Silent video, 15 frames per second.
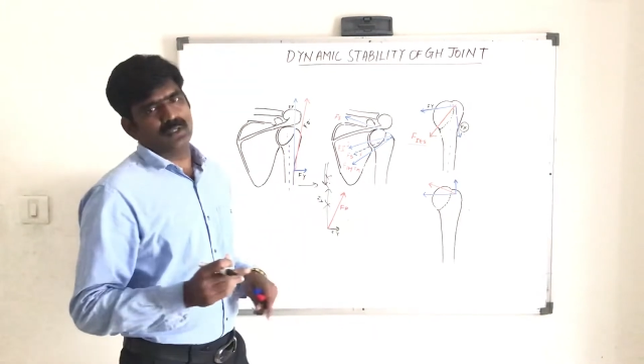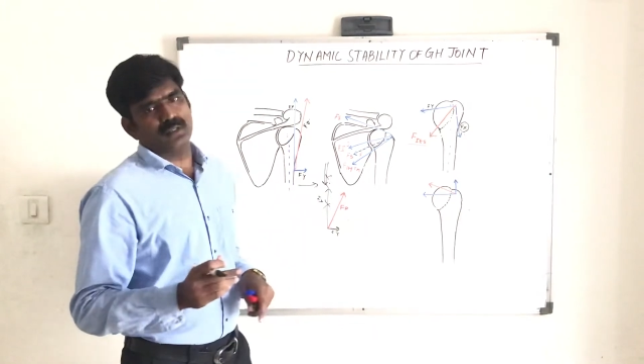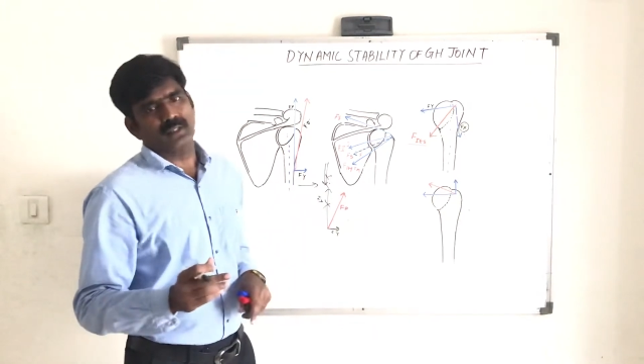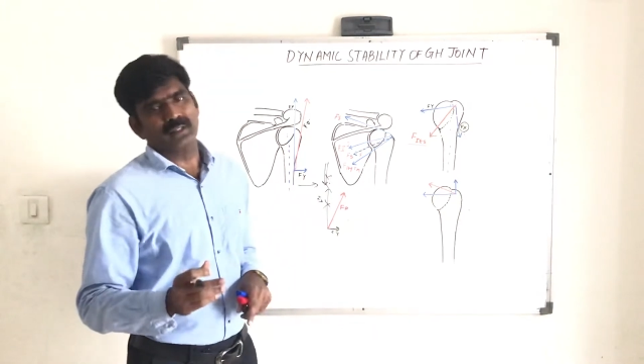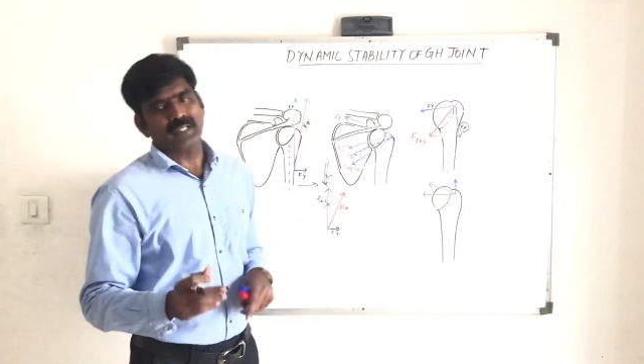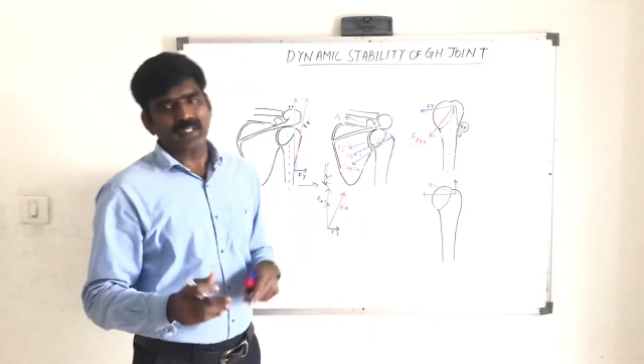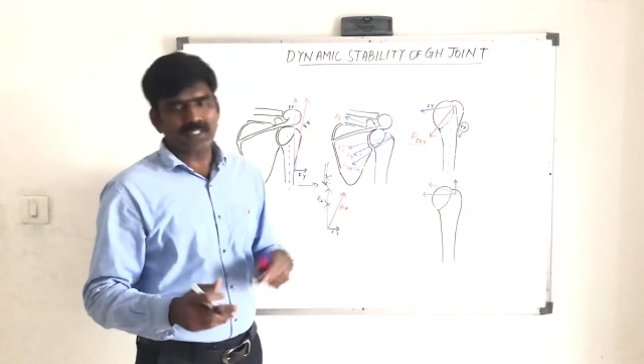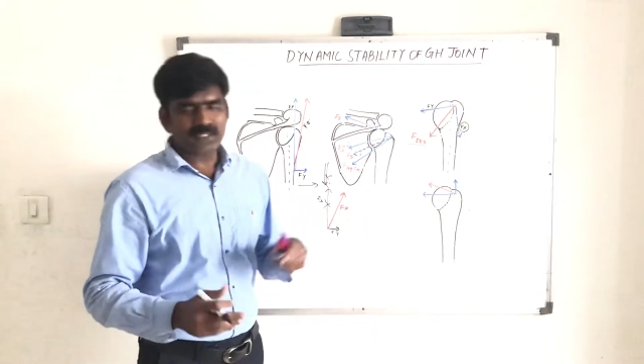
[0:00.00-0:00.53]

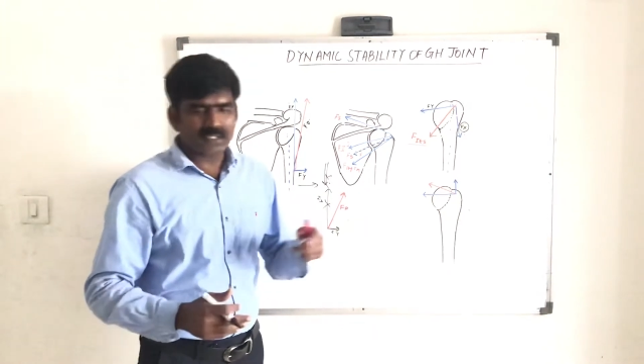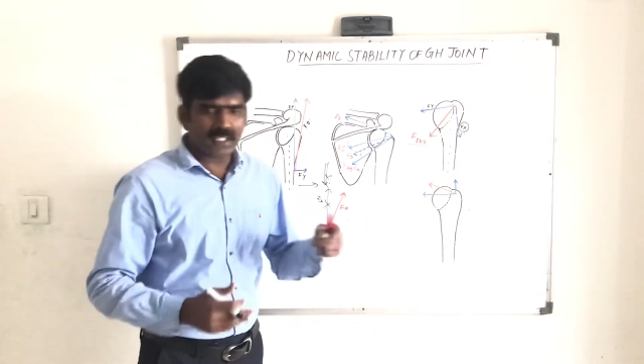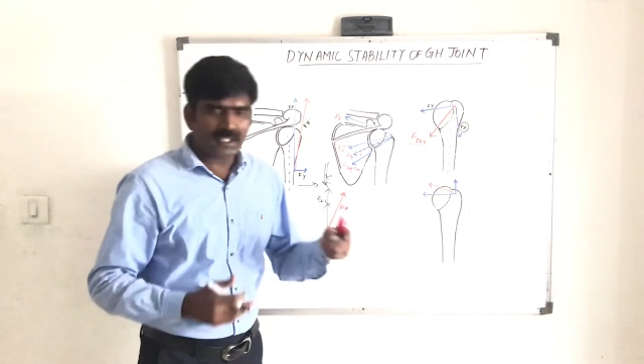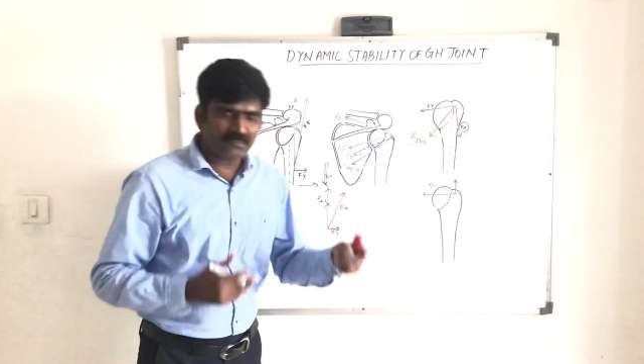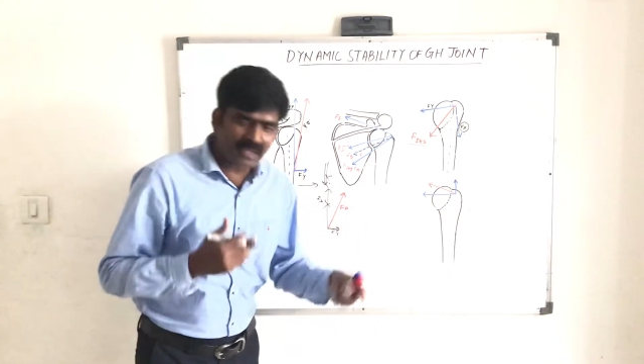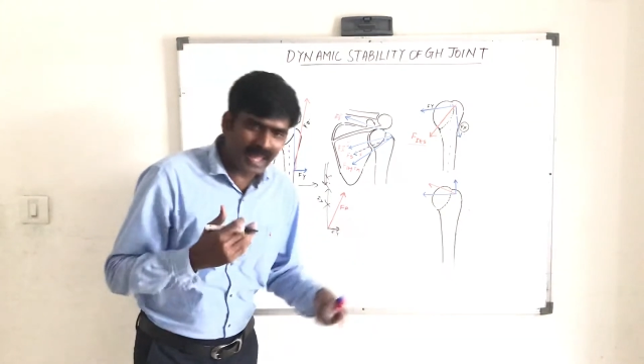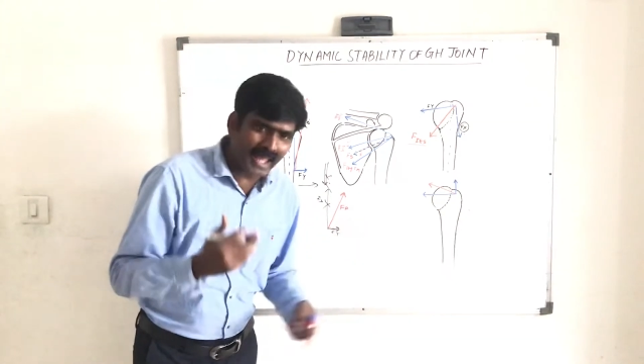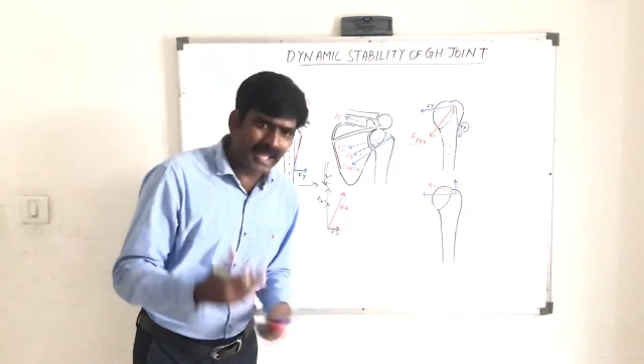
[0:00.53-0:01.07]
that is it
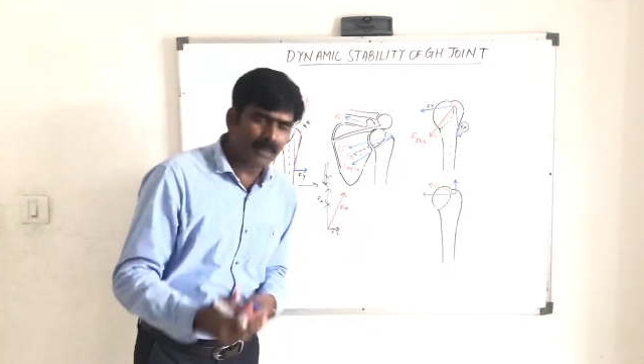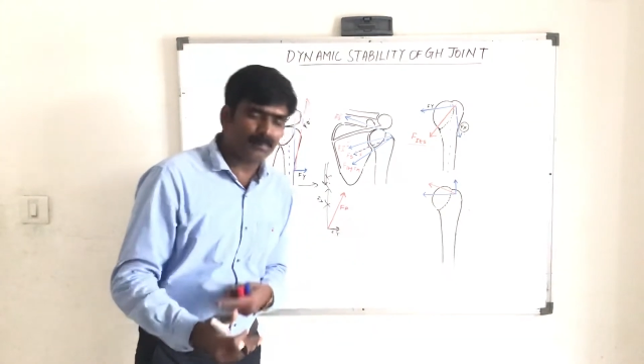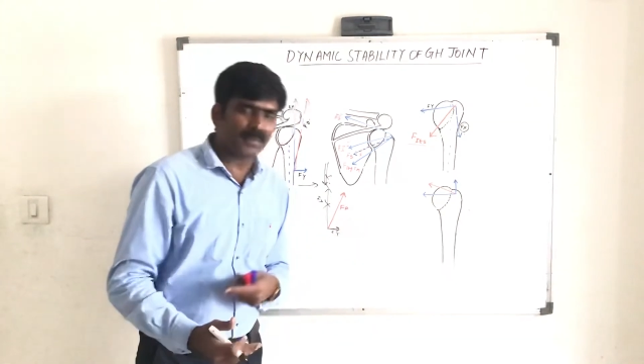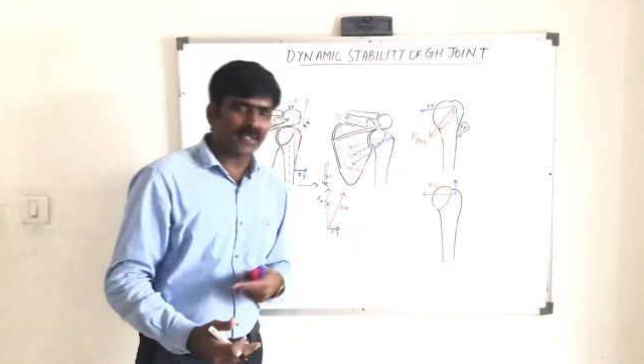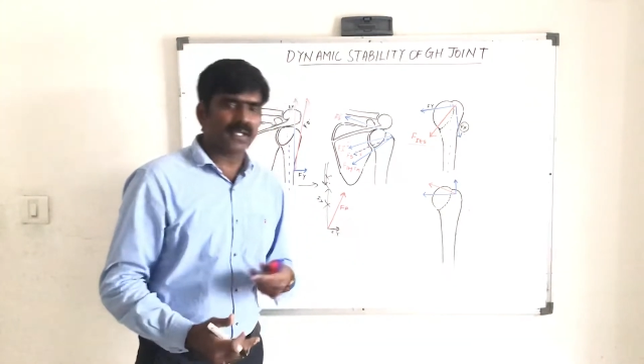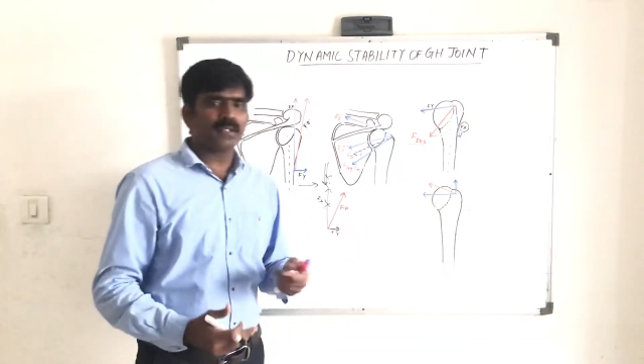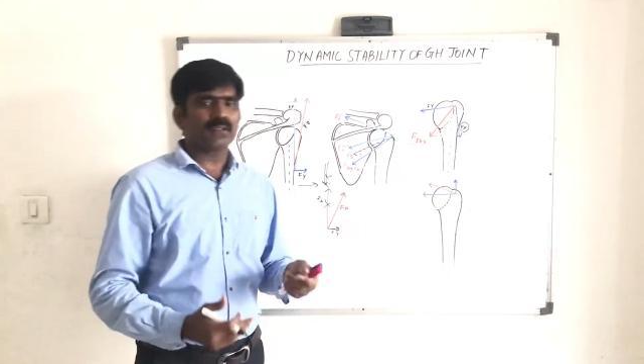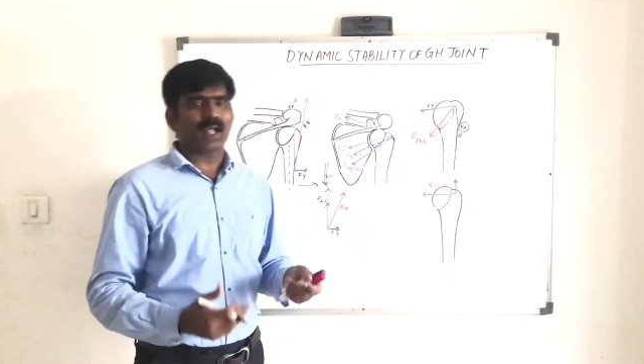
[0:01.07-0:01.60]
will help
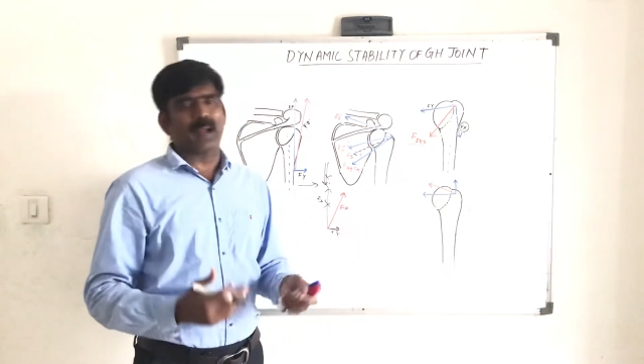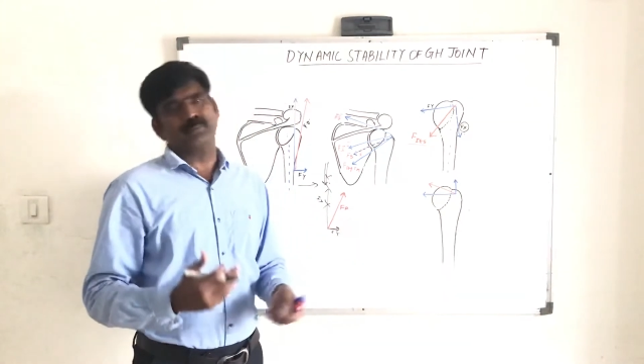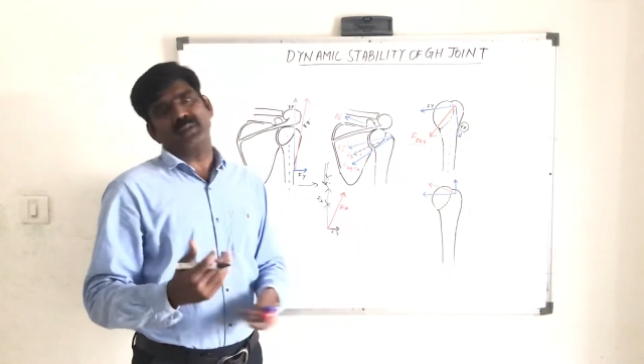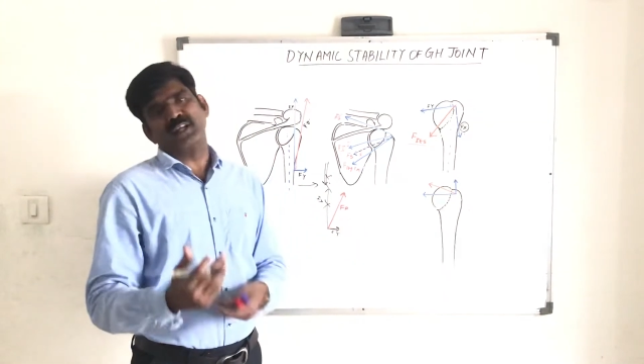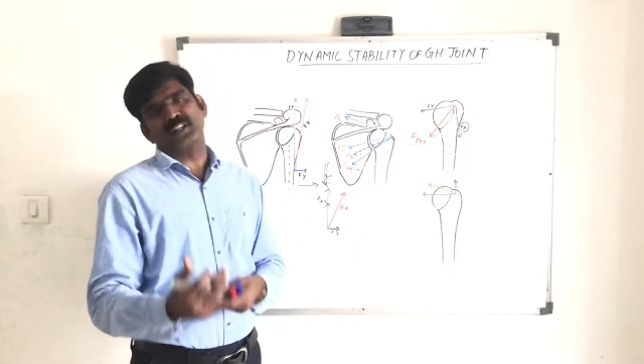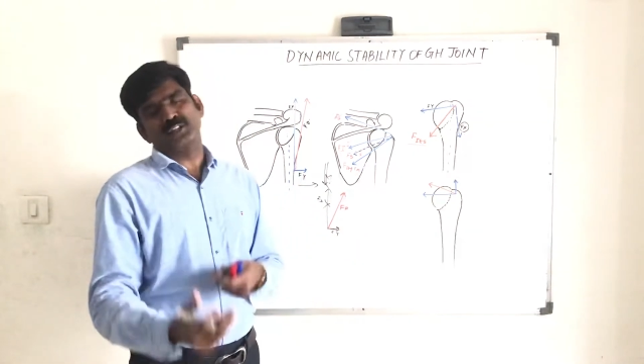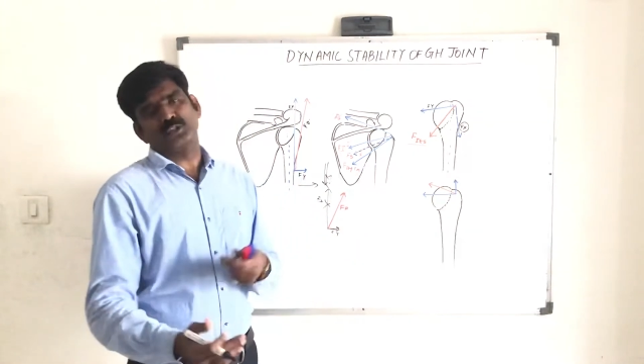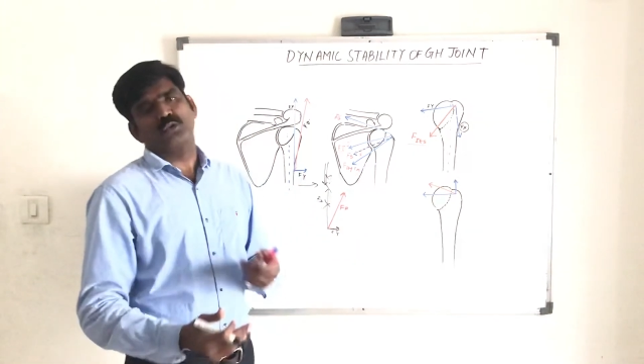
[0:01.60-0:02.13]
in
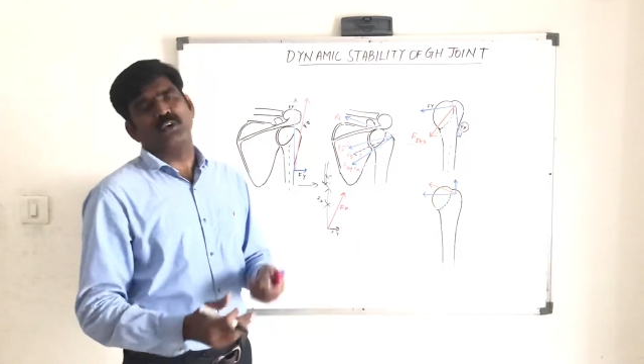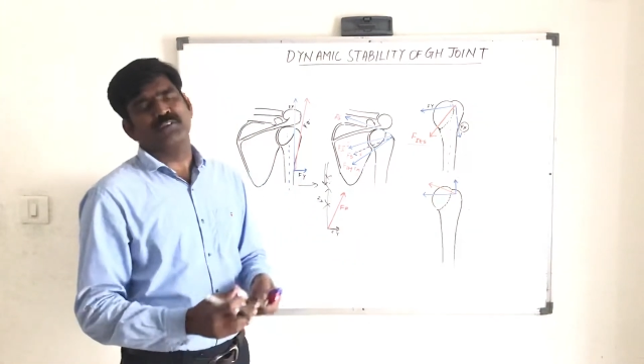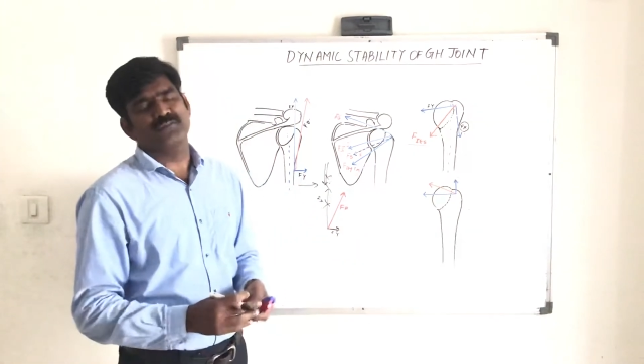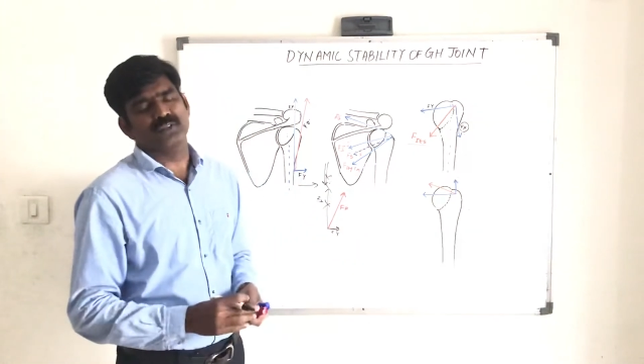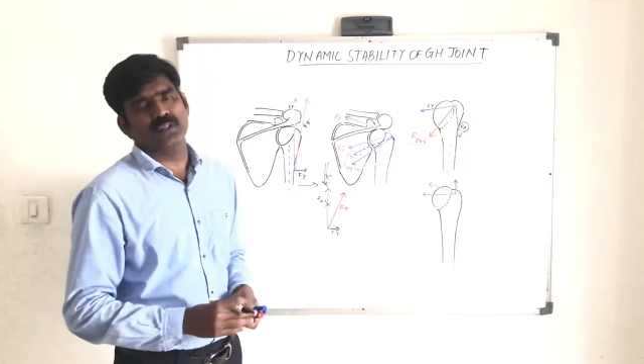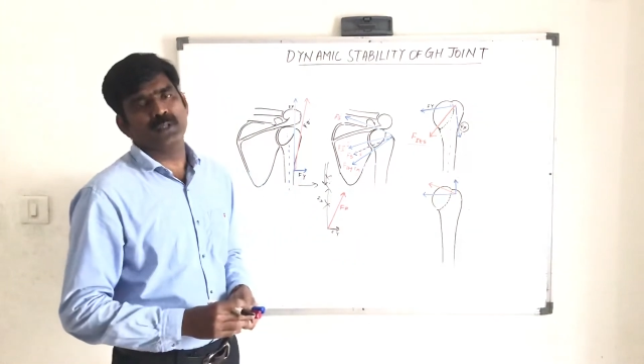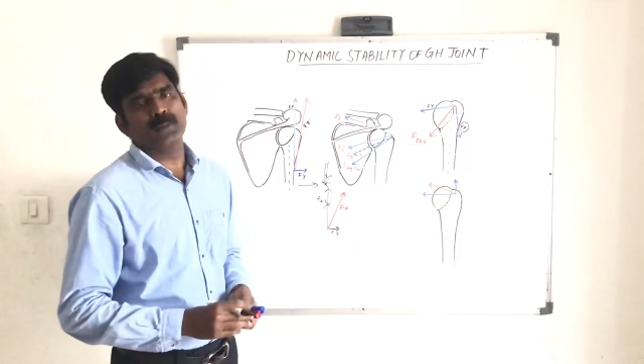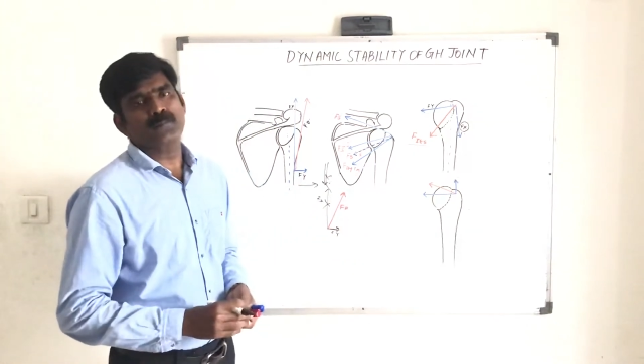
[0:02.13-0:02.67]
abduction of
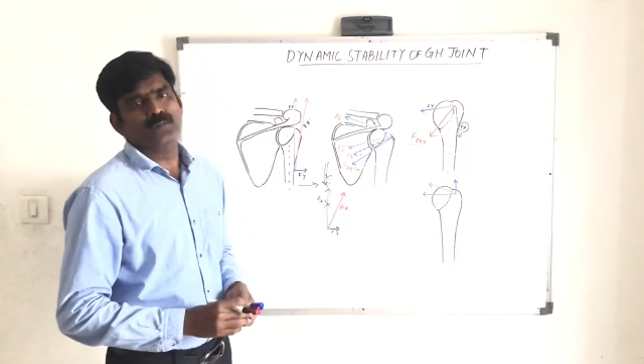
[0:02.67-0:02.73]
the